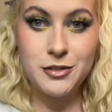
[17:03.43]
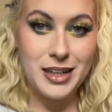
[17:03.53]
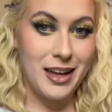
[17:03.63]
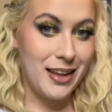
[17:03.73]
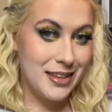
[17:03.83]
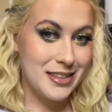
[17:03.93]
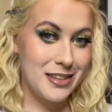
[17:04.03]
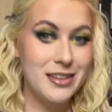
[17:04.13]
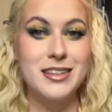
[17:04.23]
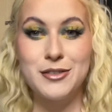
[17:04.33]
really like this look,
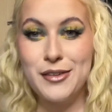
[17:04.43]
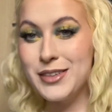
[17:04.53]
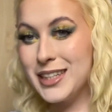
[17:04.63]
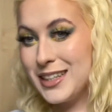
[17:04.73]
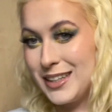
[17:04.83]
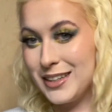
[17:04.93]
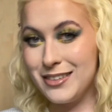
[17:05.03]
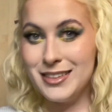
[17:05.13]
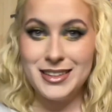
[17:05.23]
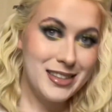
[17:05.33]
it's very cute,
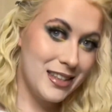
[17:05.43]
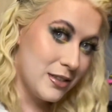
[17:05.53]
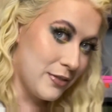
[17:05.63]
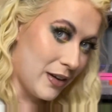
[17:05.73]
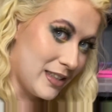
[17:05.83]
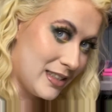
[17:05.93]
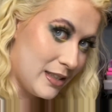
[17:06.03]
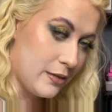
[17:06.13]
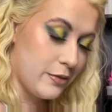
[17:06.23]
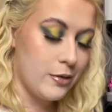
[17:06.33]
it's very
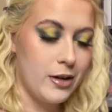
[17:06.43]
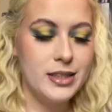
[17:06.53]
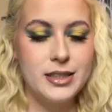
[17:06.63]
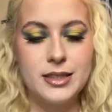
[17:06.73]
different.